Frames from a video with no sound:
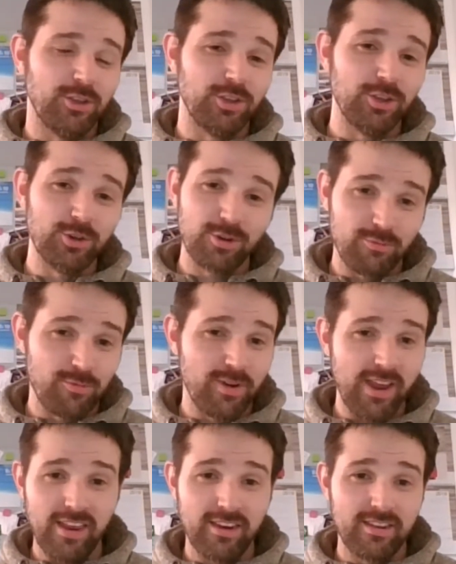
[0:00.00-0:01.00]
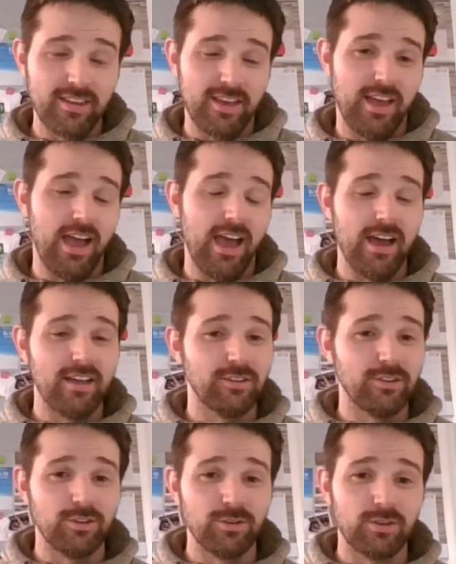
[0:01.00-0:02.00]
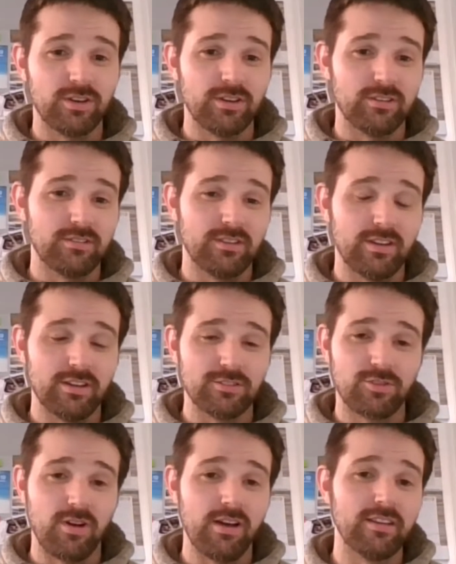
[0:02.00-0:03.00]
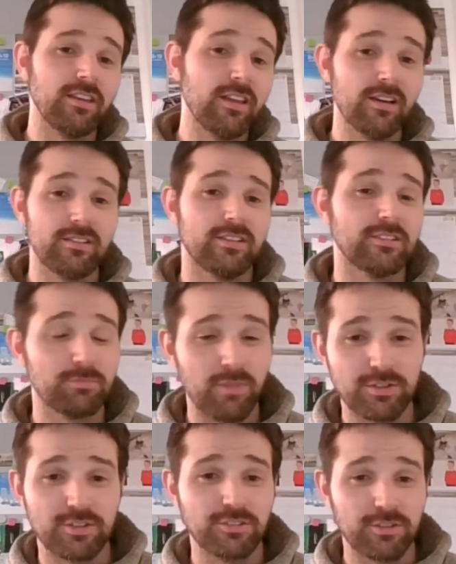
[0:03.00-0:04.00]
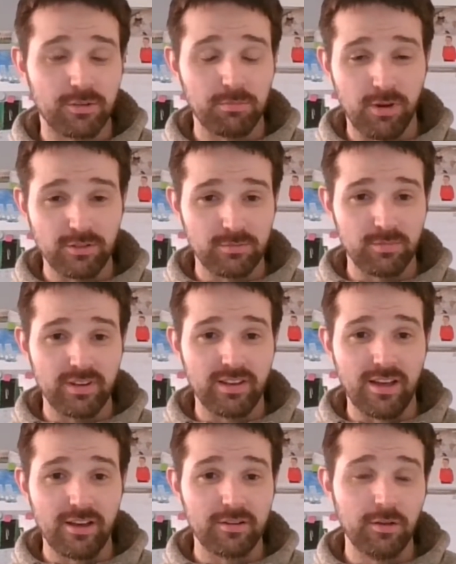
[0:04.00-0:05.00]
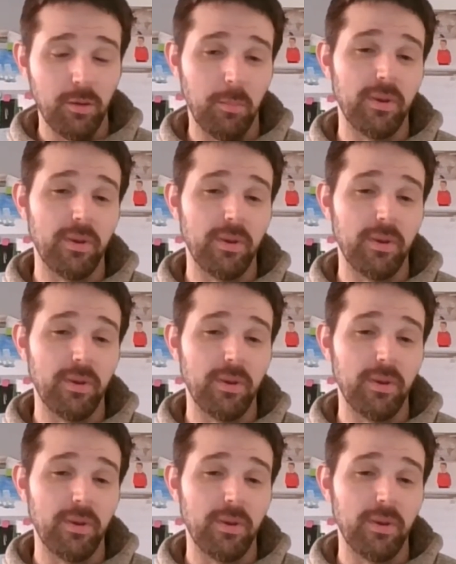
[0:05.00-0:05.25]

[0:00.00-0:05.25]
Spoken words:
you can read and you can try and learn as much as you can possibly learn,